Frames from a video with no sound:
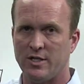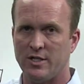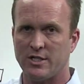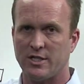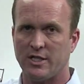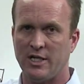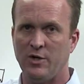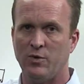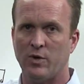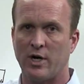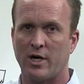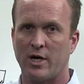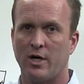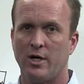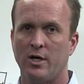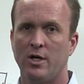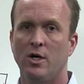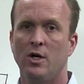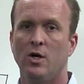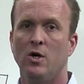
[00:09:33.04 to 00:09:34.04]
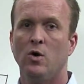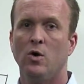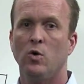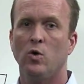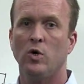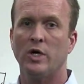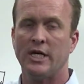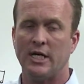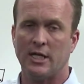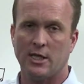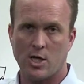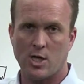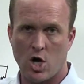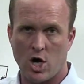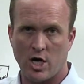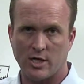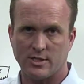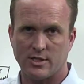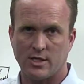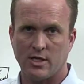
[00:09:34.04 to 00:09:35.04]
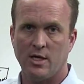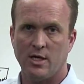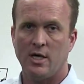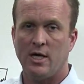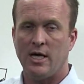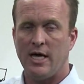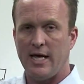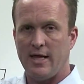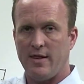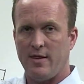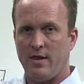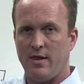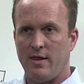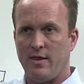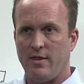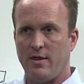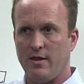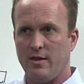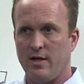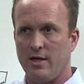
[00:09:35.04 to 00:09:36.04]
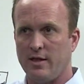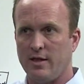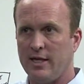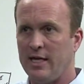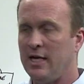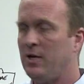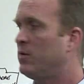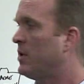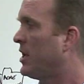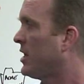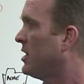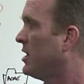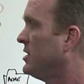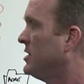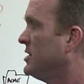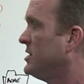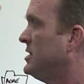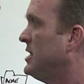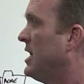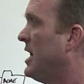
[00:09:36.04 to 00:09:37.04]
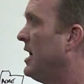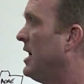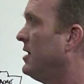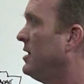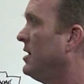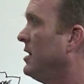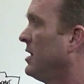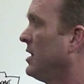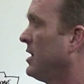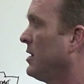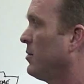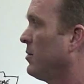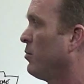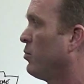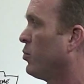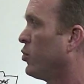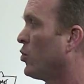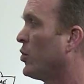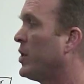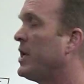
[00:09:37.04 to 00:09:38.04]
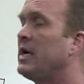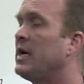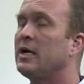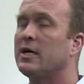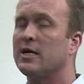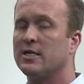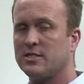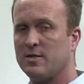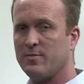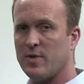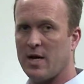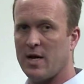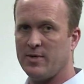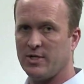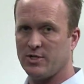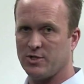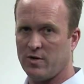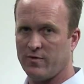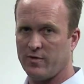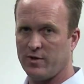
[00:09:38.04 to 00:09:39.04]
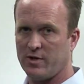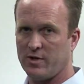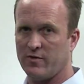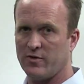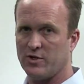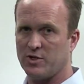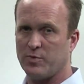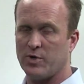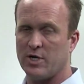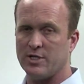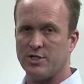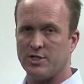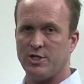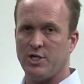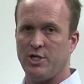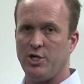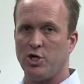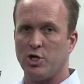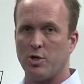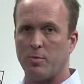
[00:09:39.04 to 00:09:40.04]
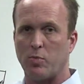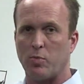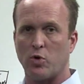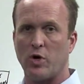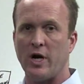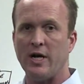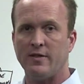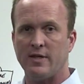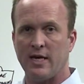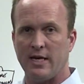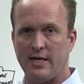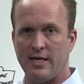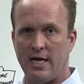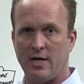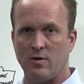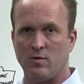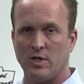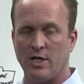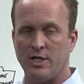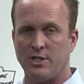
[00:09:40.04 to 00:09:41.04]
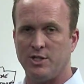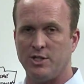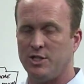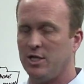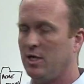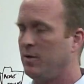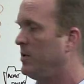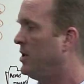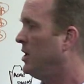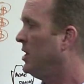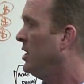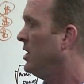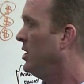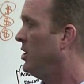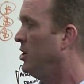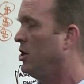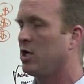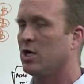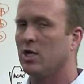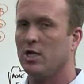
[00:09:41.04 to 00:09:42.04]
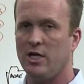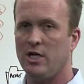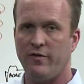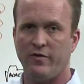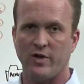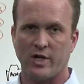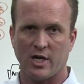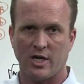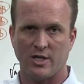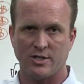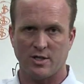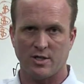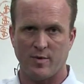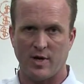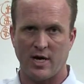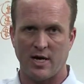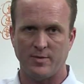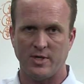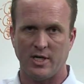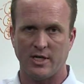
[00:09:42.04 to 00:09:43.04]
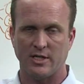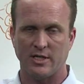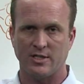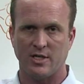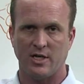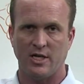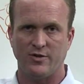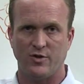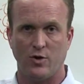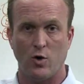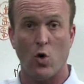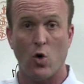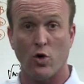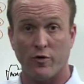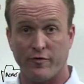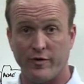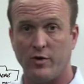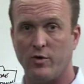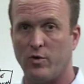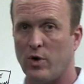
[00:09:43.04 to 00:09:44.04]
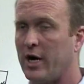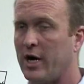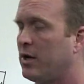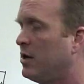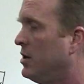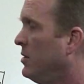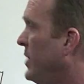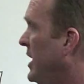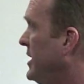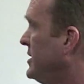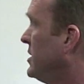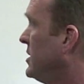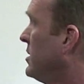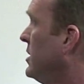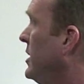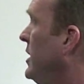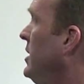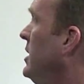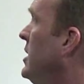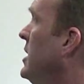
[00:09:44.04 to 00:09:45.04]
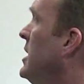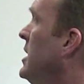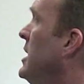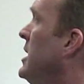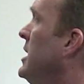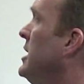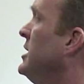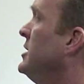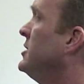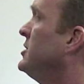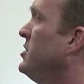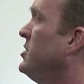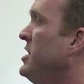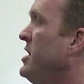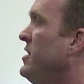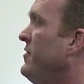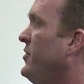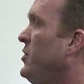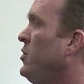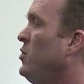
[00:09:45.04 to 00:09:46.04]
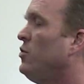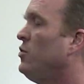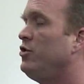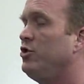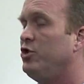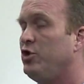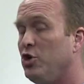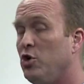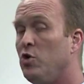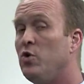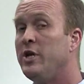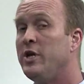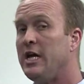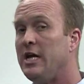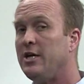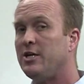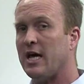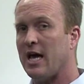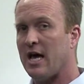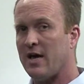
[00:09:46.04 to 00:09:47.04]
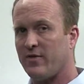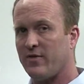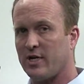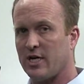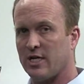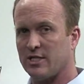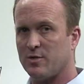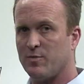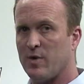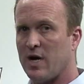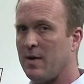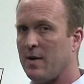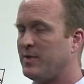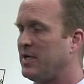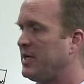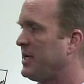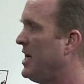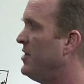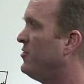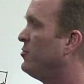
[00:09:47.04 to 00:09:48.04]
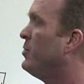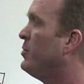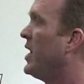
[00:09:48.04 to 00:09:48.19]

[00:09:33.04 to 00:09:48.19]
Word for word: to this lead record will get lost. The lead record does not bring custom objects over in the conversion process. You're going to break that data relationship. You're going to leave the custom object as an orphan record, basically. So if you do need to have a custom object, it's